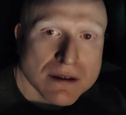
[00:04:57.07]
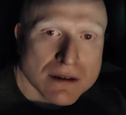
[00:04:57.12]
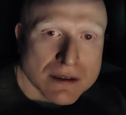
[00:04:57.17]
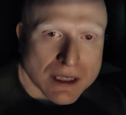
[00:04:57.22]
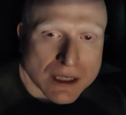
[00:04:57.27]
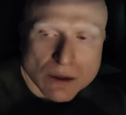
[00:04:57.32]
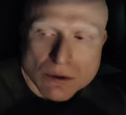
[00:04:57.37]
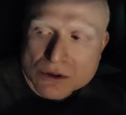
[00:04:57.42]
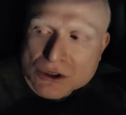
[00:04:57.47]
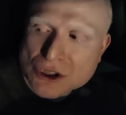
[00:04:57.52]

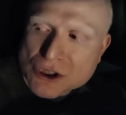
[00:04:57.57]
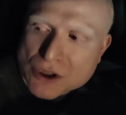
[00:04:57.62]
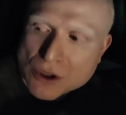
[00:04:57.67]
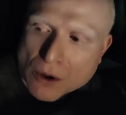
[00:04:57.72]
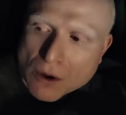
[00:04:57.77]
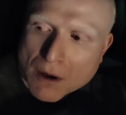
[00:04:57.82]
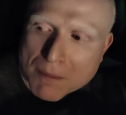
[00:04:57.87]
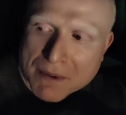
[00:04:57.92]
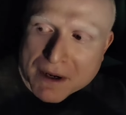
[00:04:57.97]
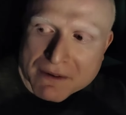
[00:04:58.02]
they don't
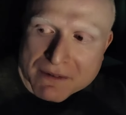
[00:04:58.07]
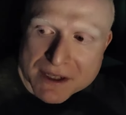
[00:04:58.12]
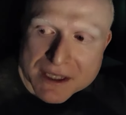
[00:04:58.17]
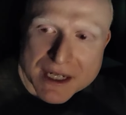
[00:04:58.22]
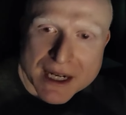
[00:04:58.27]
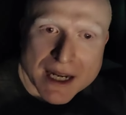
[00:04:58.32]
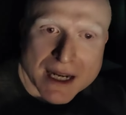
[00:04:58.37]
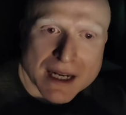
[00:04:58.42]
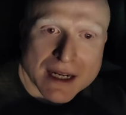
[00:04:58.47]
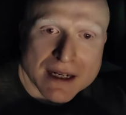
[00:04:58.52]
show up every
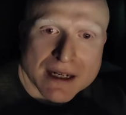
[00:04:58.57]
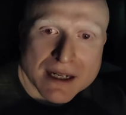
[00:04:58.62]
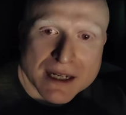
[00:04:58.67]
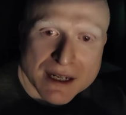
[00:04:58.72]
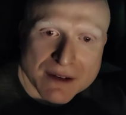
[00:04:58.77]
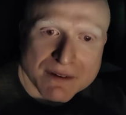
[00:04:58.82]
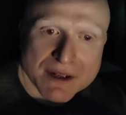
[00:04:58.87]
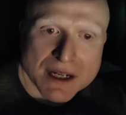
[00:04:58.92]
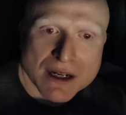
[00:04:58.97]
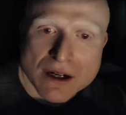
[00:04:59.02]
day
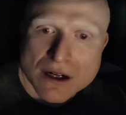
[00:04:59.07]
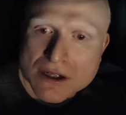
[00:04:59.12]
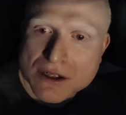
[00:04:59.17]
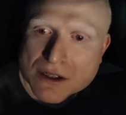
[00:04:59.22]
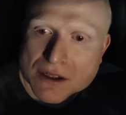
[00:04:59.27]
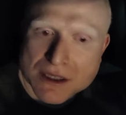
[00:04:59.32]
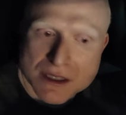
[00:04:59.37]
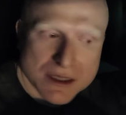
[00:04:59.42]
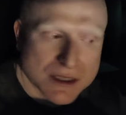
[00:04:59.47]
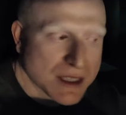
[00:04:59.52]
giving
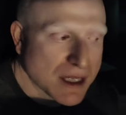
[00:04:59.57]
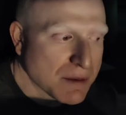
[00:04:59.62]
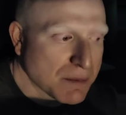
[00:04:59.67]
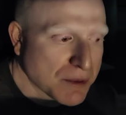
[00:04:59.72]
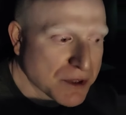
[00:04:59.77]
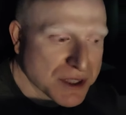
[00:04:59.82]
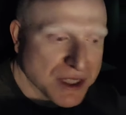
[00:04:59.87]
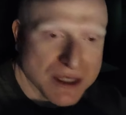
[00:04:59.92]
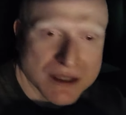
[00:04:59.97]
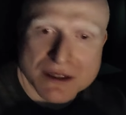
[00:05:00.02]

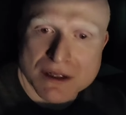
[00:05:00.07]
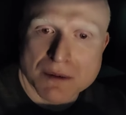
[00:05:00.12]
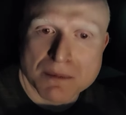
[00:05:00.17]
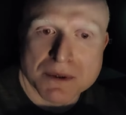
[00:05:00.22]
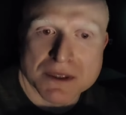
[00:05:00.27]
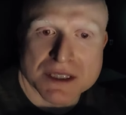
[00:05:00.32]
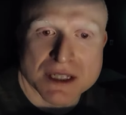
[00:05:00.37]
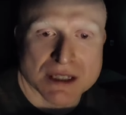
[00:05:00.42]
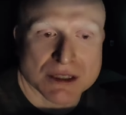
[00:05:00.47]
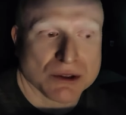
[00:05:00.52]
110% of their
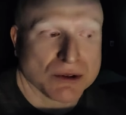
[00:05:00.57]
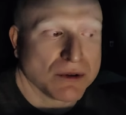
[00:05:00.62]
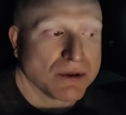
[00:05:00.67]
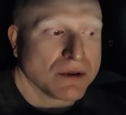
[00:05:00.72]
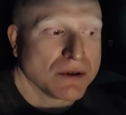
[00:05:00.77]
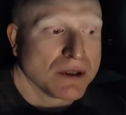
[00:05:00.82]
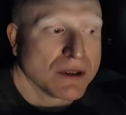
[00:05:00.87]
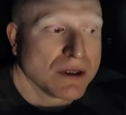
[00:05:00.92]
potential.